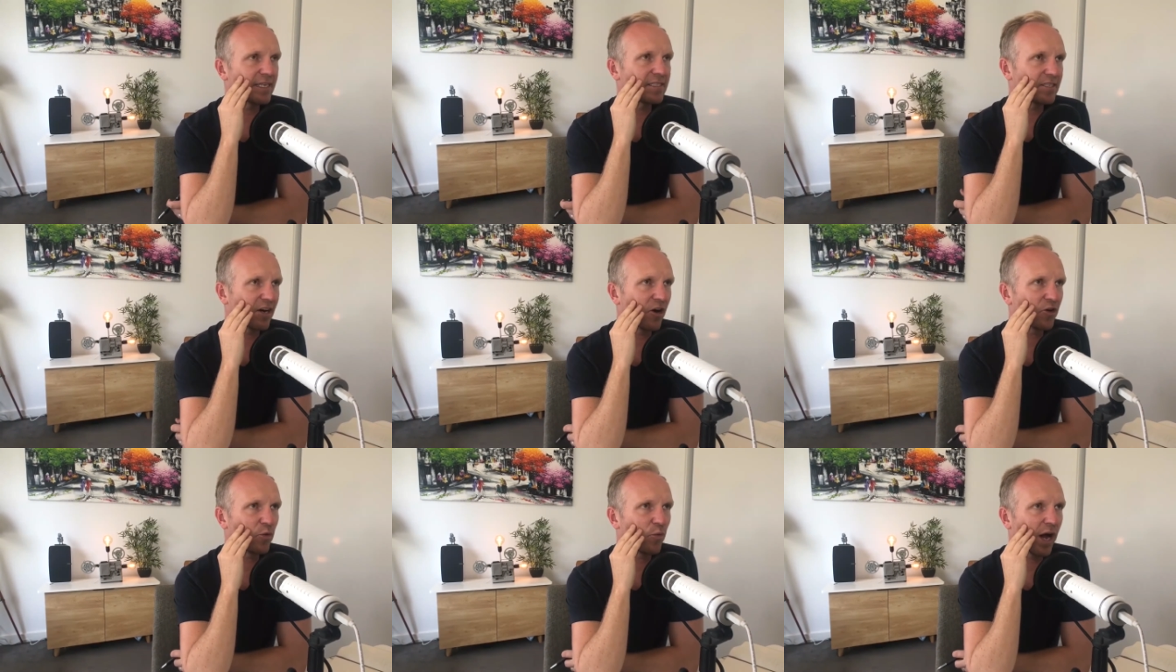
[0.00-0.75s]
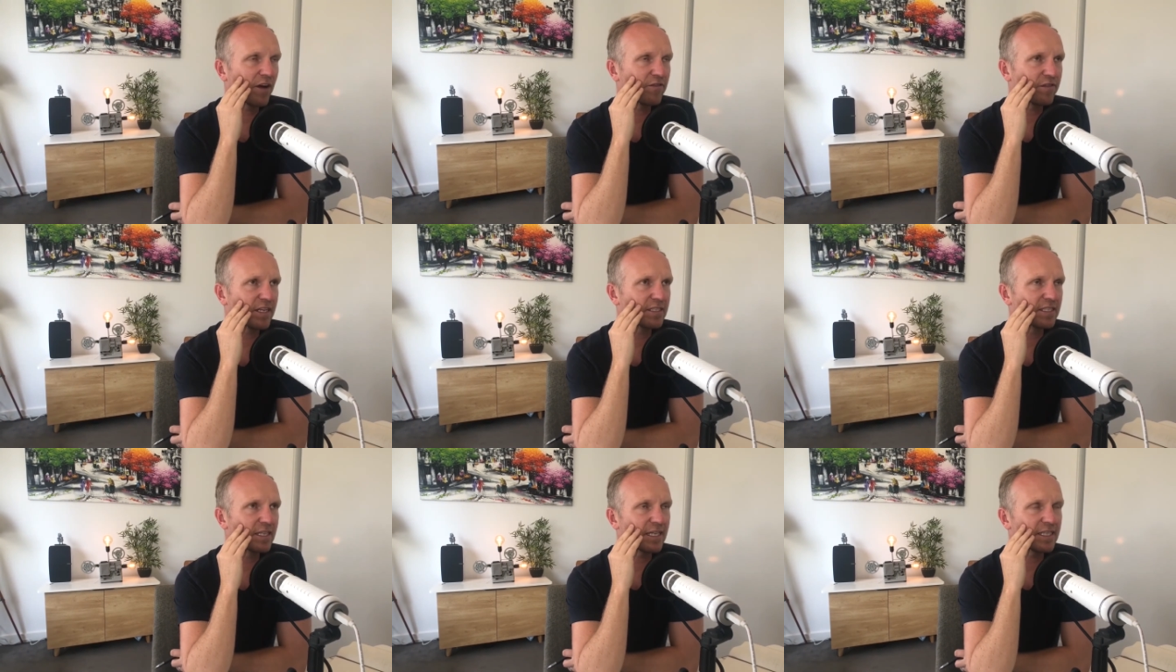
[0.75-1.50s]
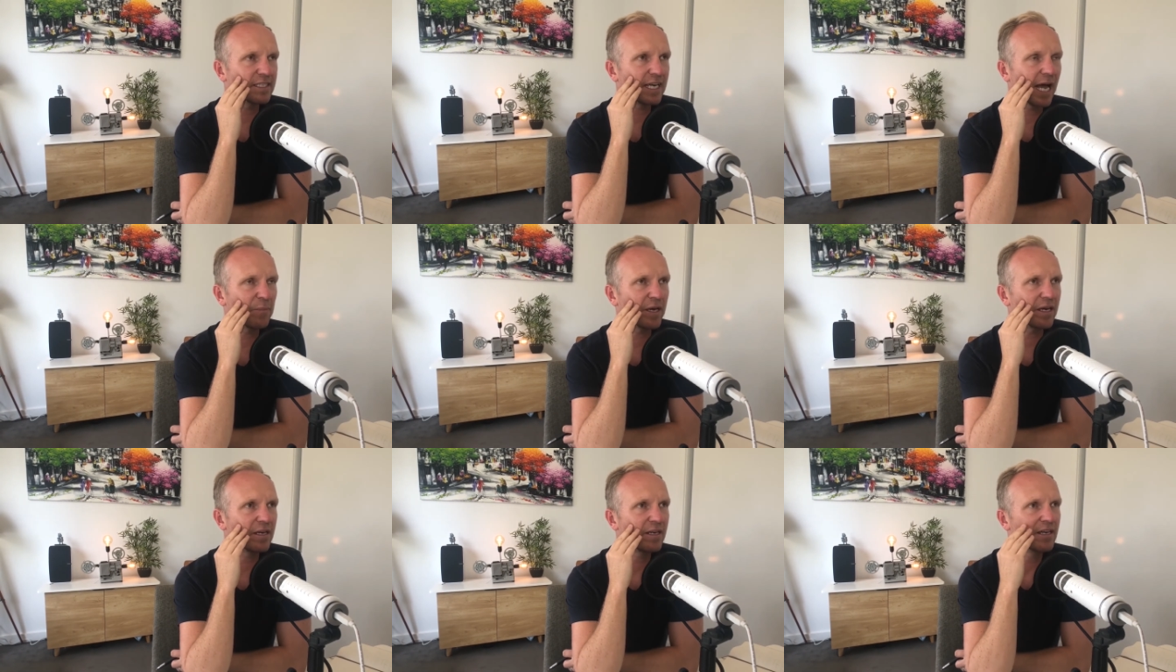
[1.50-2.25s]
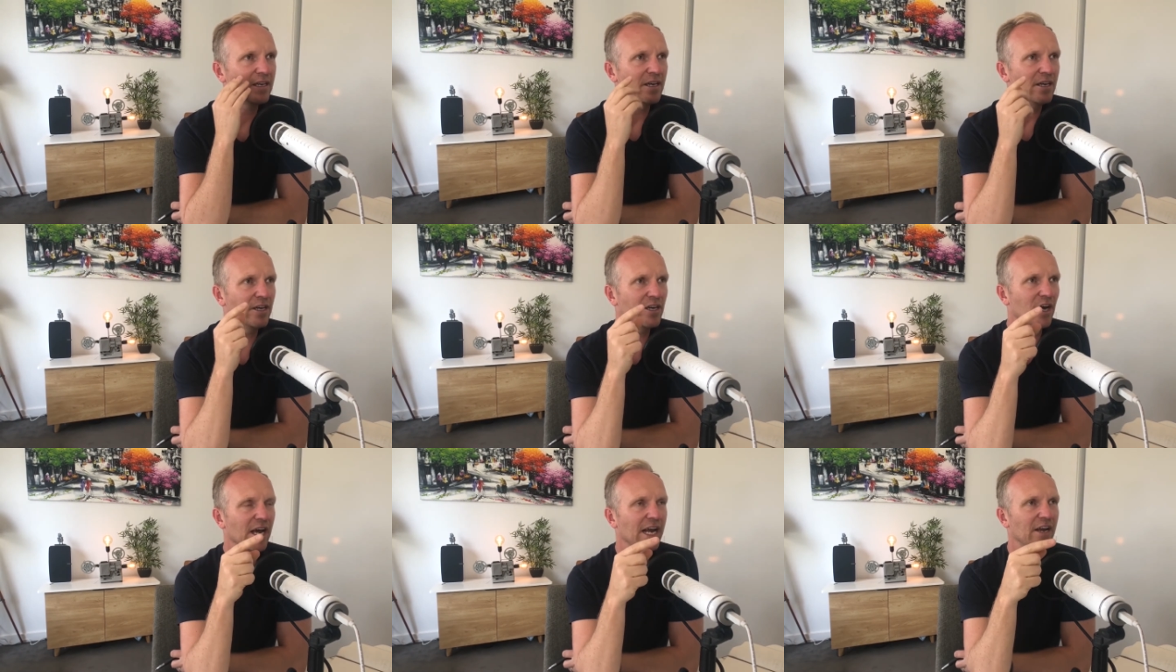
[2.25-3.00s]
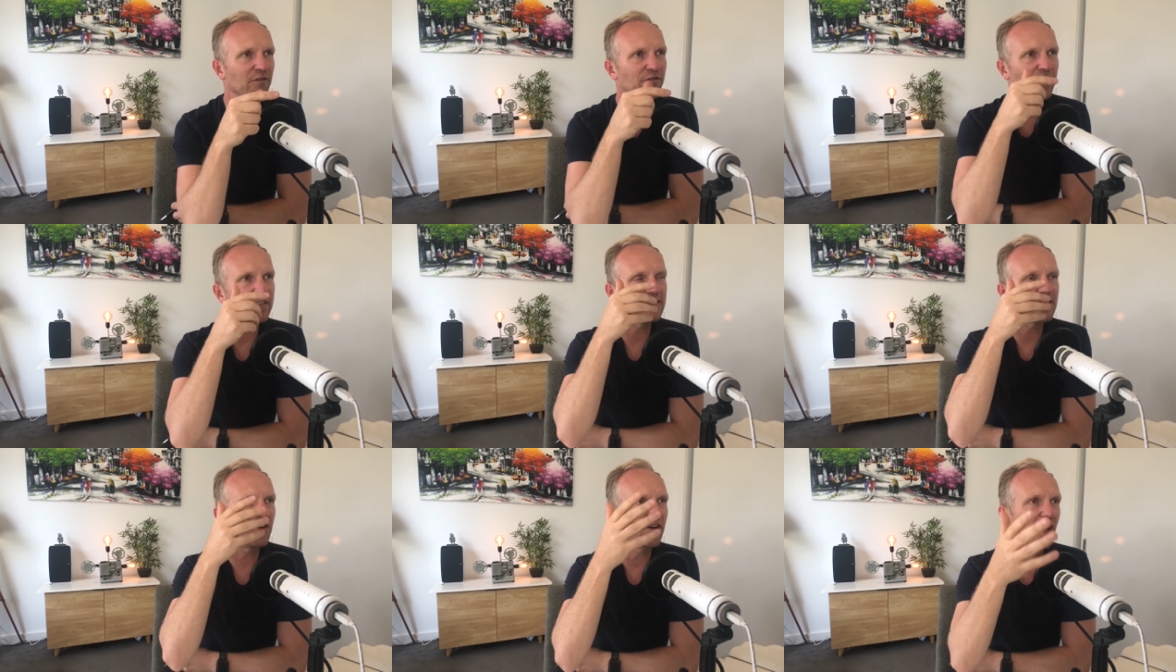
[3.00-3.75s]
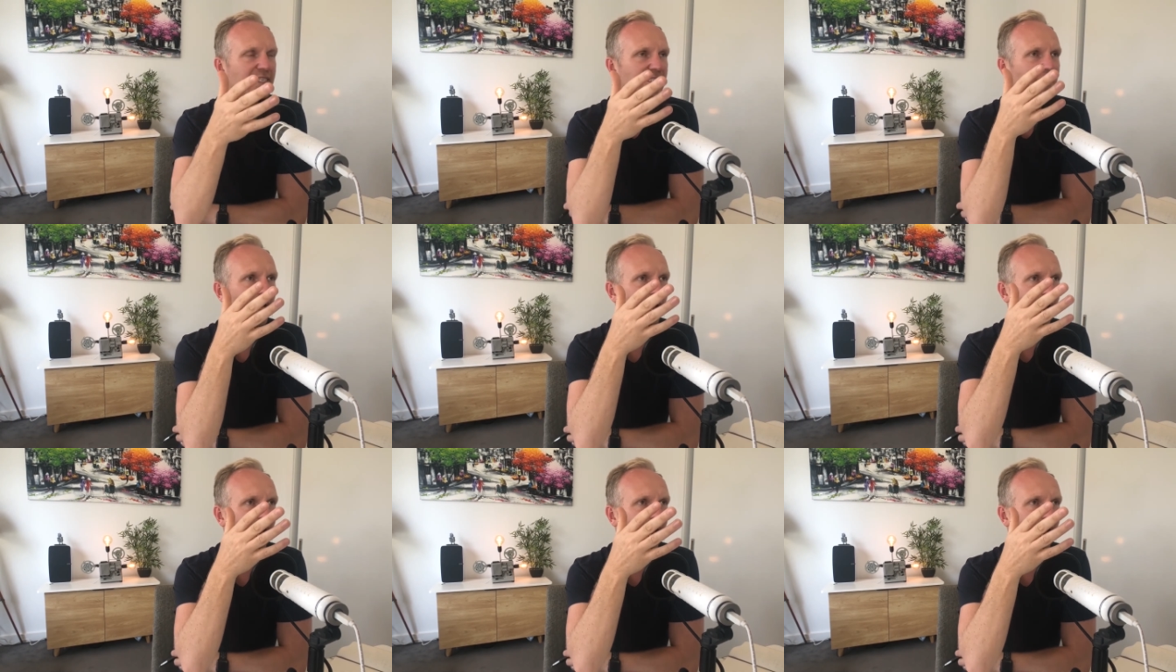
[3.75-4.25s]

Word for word: that there's a tidal wave that's that's coming. You know, and it fits so nice